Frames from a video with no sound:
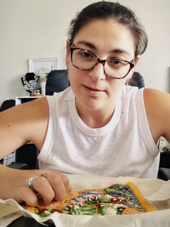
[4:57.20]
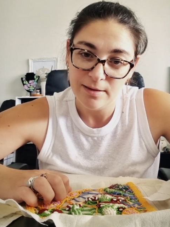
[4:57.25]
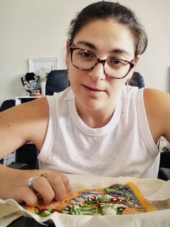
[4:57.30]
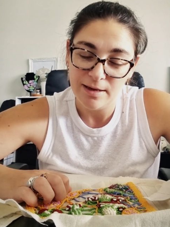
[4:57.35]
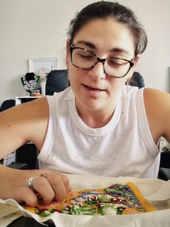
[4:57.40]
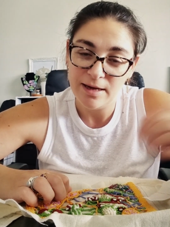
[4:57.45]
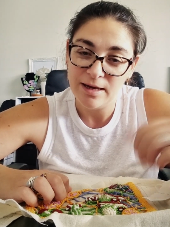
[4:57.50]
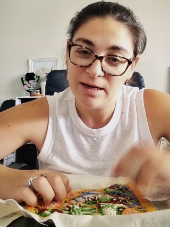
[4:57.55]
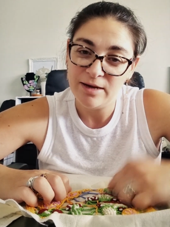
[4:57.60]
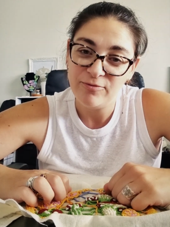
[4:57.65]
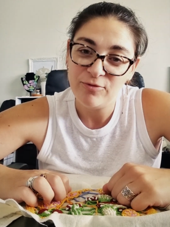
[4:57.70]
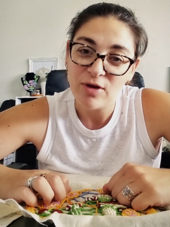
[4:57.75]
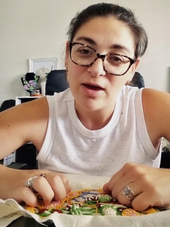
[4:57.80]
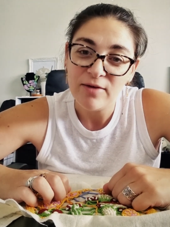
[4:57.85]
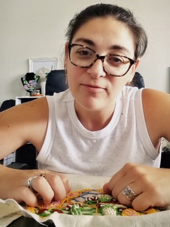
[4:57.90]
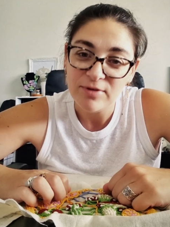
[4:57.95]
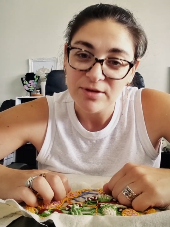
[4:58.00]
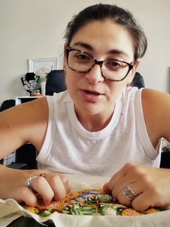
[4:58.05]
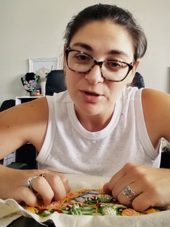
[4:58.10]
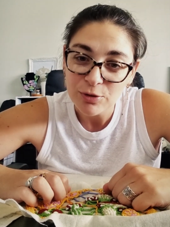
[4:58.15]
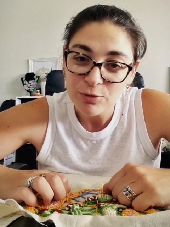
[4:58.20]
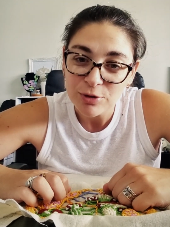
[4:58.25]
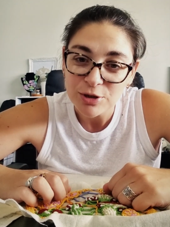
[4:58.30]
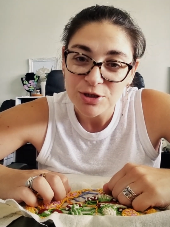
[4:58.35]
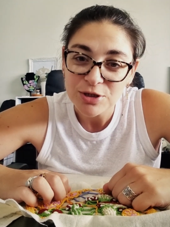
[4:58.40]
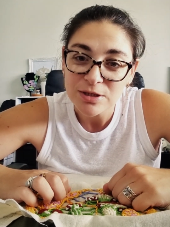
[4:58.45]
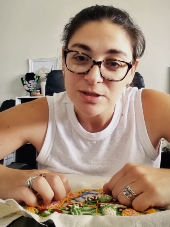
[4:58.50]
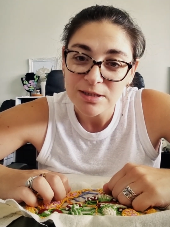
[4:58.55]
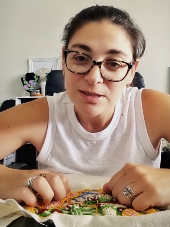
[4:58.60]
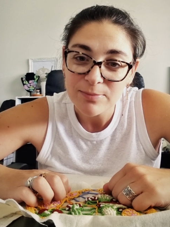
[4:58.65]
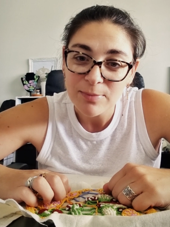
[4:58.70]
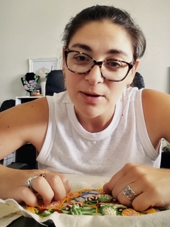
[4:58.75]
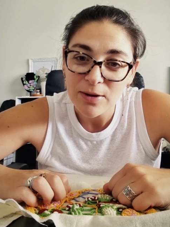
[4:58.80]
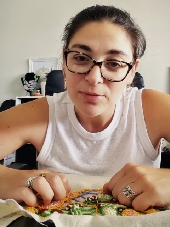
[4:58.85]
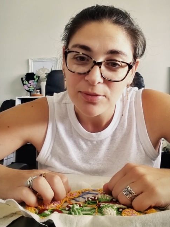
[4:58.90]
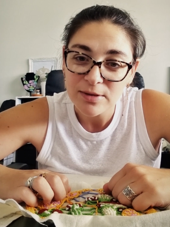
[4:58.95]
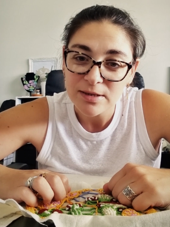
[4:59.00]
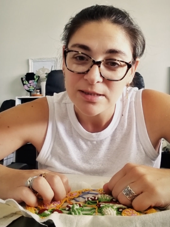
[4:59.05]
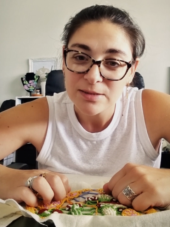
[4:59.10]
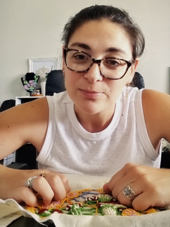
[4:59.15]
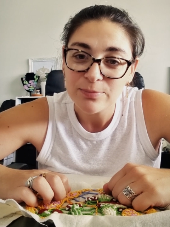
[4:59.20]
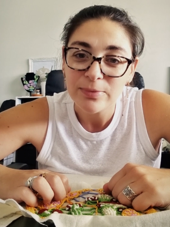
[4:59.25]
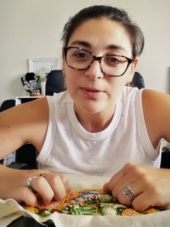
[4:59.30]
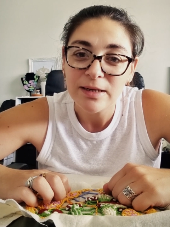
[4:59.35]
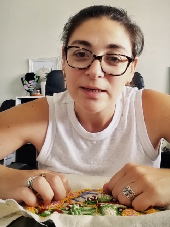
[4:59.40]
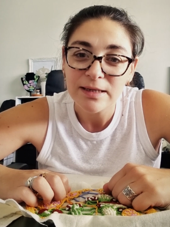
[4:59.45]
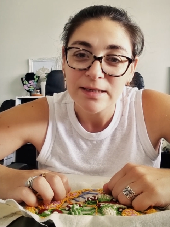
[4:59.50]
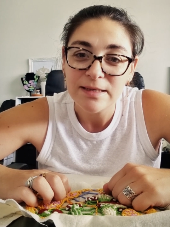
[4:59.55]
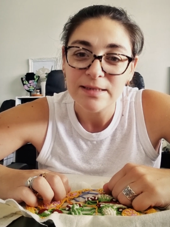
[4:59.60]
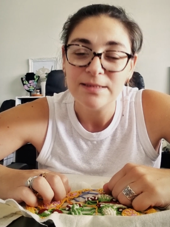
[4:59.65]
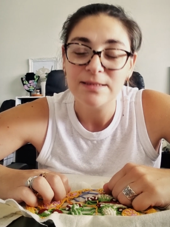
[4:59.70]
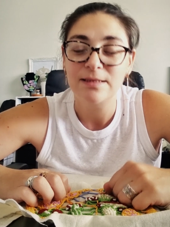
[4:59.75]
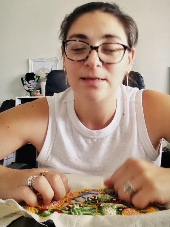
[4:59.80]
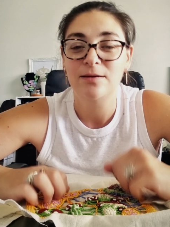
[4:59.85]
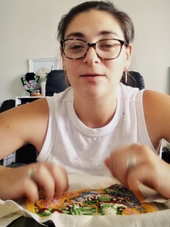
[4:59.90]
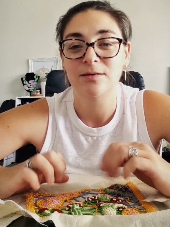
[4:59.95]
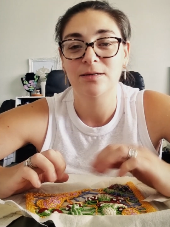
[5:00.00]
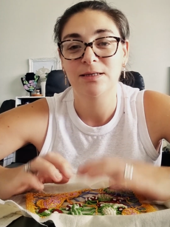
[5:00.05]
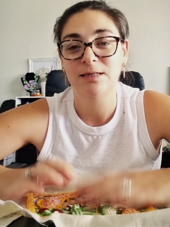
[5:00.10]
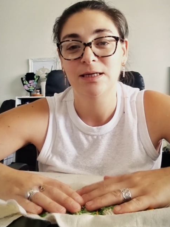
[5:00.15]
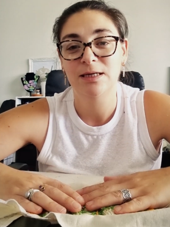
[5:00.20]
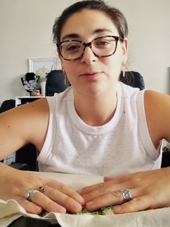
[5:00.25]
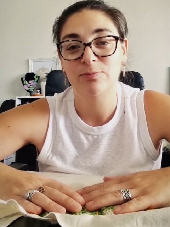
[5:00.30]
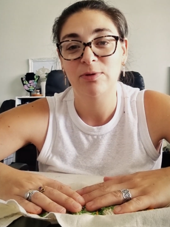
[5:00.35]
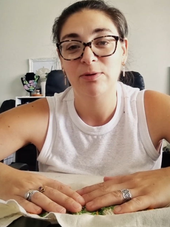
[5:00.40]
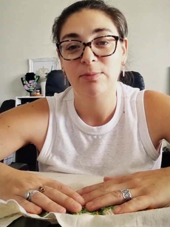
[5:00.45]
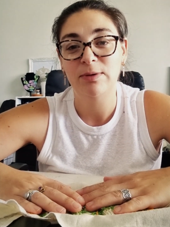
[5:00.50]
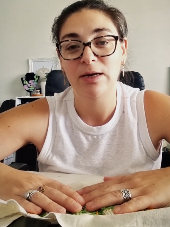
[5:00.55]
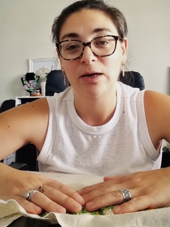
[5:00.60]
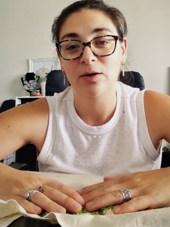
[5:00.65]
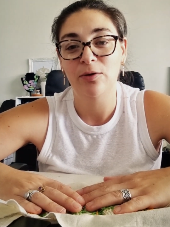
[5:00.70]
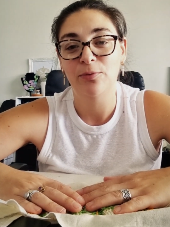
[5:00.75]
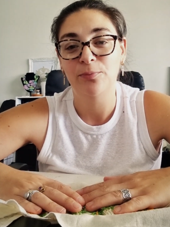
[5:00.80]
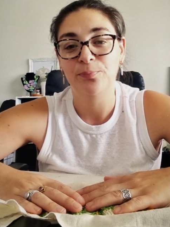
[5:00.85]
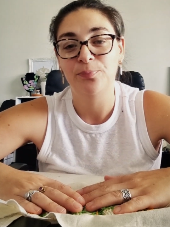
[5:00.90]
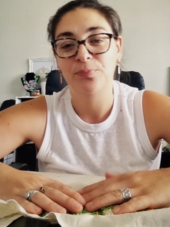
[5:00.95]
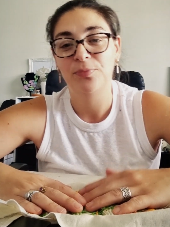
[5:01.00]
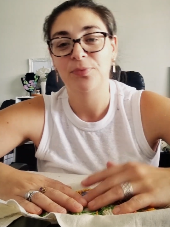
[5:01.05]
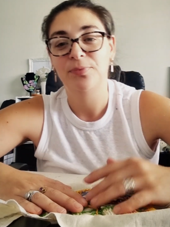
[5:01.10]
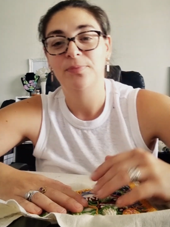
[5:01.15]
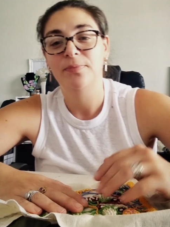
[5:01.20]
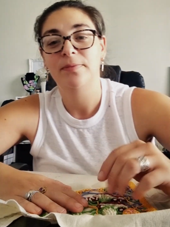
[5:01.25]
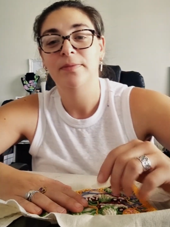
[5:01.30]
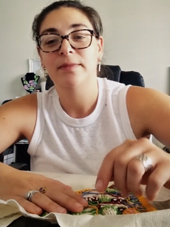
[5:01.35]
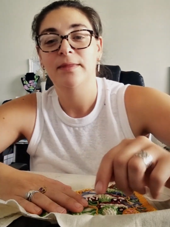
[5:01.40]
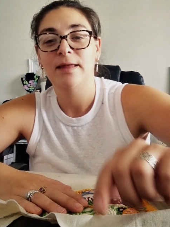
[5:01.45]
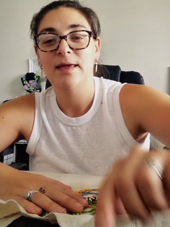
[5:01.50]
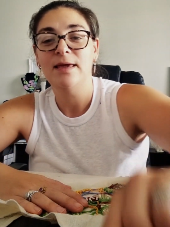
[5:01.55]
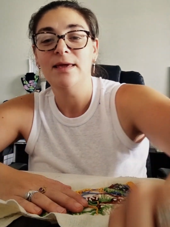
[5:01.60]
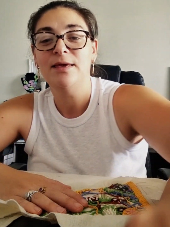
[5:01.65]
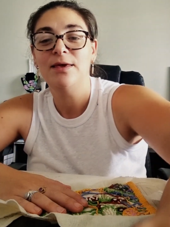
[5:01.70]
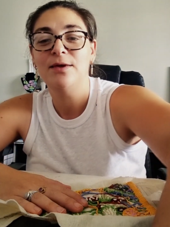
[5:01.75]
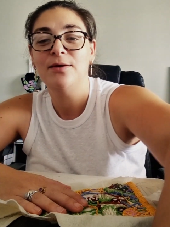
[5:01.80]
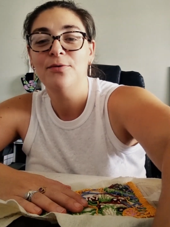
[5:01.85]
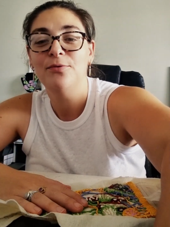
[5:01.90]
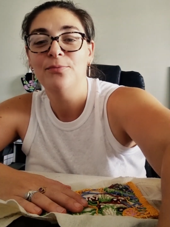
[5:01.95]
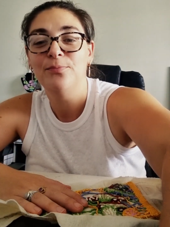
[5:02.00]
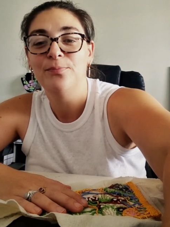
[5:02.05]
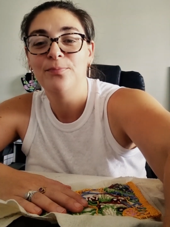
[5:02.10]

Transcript: And if you have any questions about this, please contact me below. Thank you.